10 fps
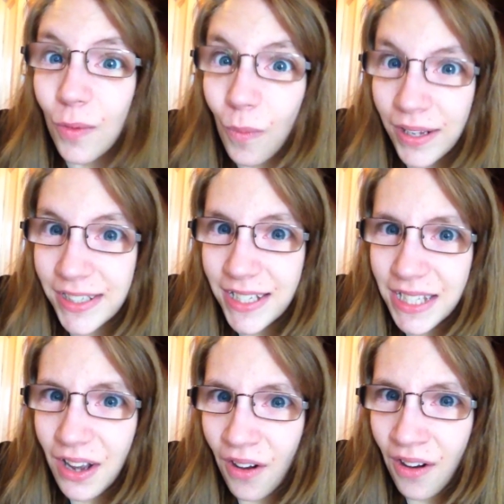while she's
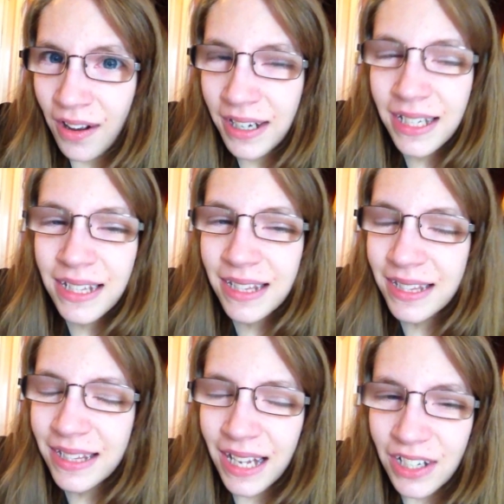gone,
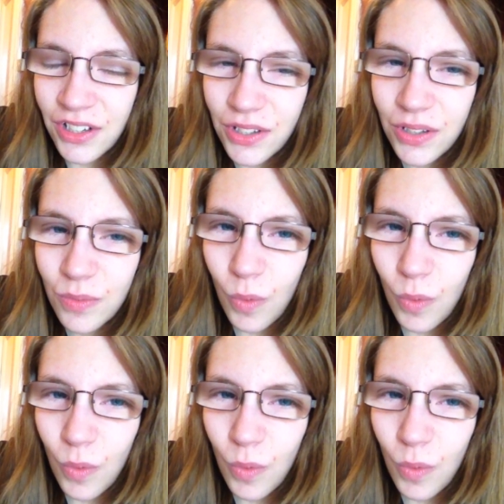that just